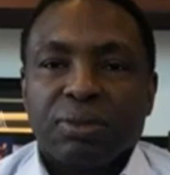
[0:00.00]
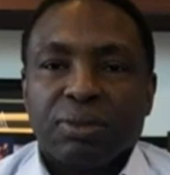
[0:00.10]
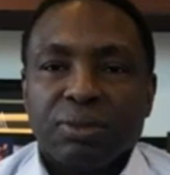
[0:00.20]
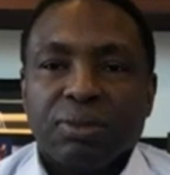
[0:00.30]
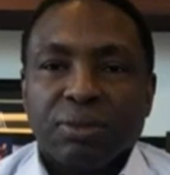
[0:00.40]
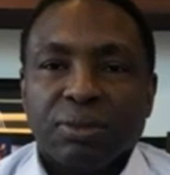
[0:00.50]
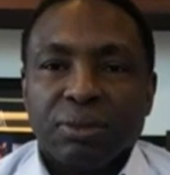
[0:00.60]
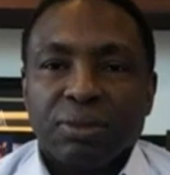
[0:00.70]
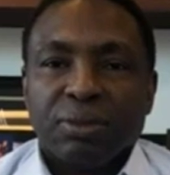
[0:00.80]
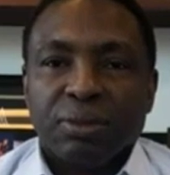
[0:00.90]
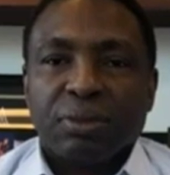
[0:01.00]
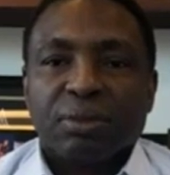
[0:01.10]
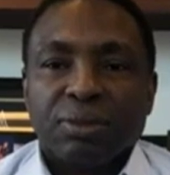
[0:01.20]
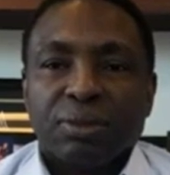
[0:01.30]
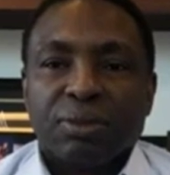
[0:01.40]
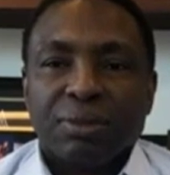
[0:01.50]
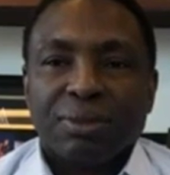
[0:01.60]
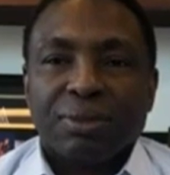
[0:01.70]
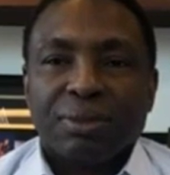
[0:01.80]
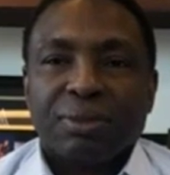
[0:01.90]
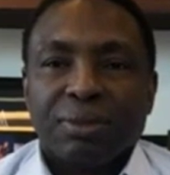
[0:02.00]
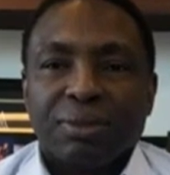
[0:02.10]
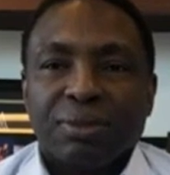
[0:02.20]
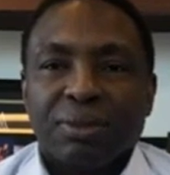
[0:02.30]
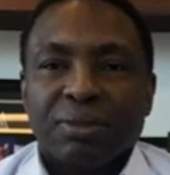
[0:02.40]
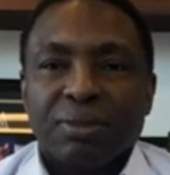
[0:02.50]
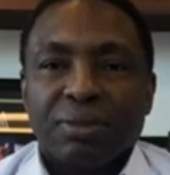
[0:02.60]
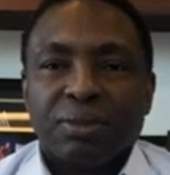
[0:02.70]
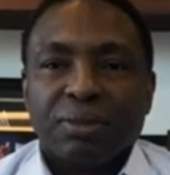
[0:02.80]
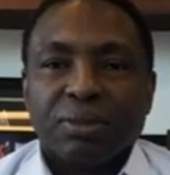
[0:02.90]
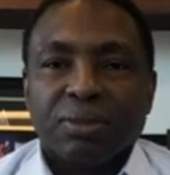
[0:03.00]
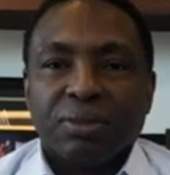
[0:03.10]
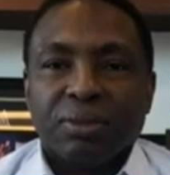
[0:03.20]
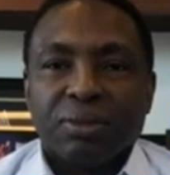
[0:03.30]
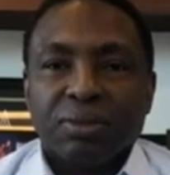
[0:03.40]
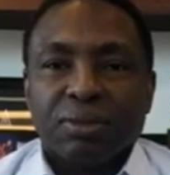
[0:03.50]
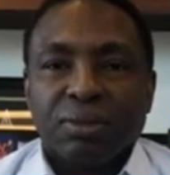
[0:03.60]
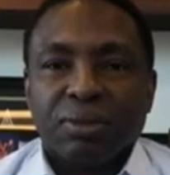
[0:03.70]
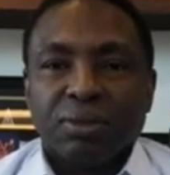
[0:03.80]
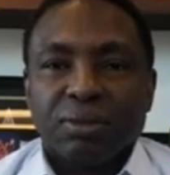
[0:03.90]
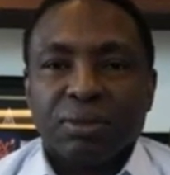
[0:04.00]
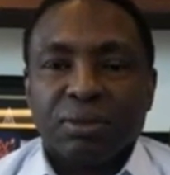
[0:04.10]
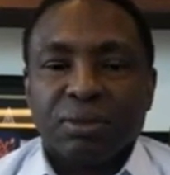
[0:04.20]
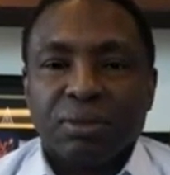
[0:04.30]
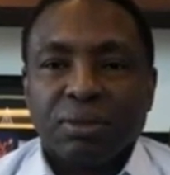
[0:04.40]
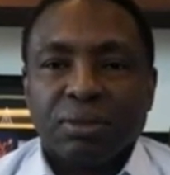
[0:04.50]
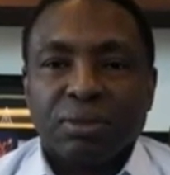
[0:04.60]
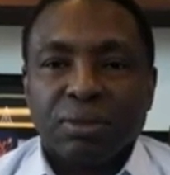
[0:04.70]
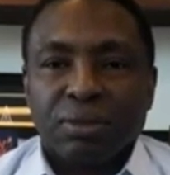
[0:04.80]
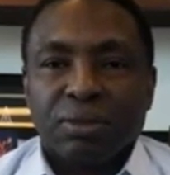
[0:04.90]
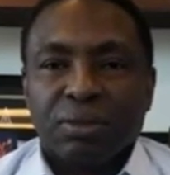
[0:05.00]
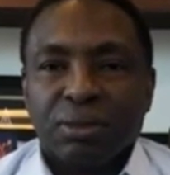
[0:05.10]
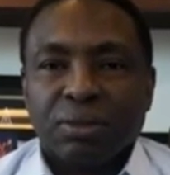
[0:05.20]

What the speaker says: This person isn't speaking.